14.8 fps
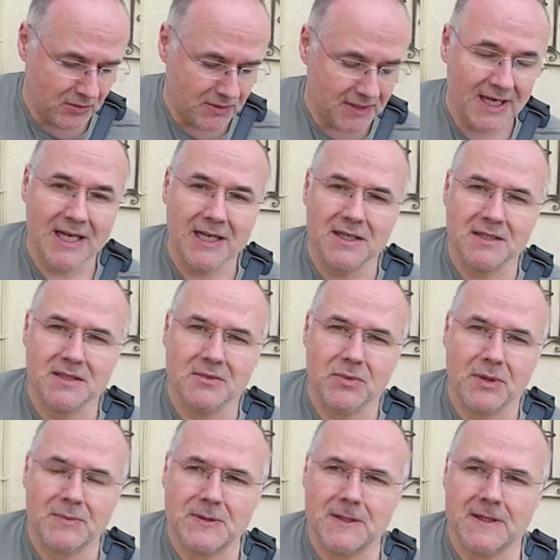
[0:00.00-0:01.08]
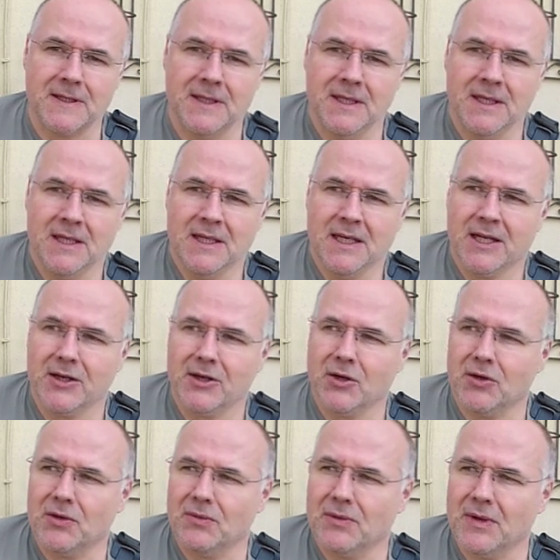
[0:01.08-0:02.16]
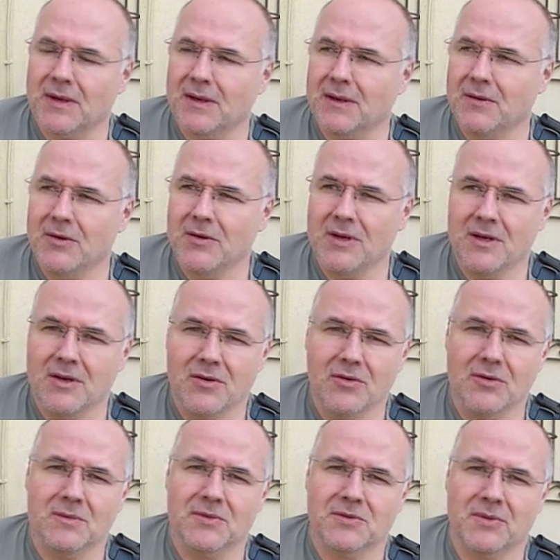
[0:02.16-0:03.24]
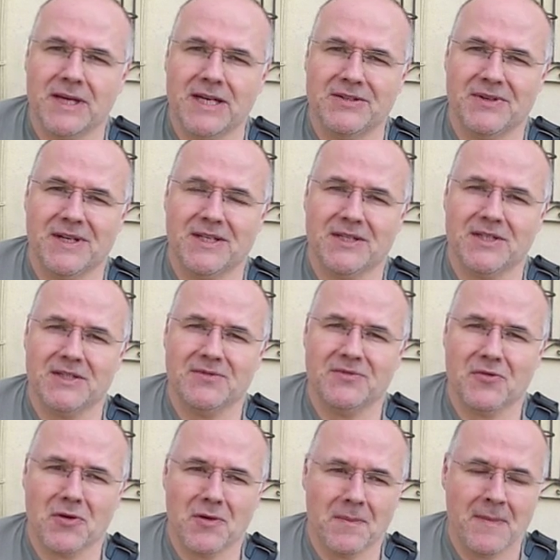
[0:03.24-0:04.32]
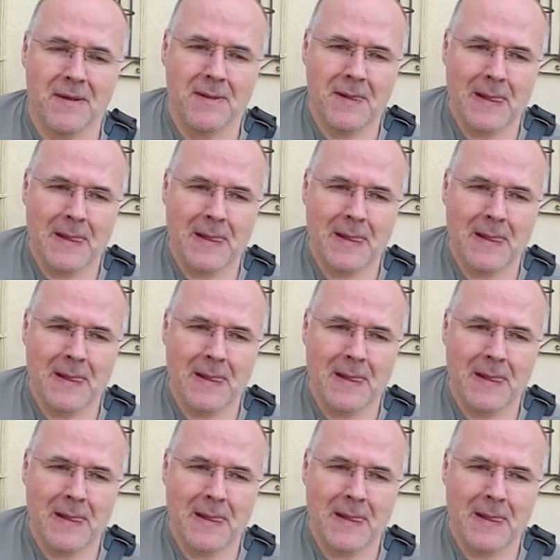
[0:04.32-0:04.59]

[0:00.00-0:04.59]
on Taylor's website. And I got an enormous range of answers from.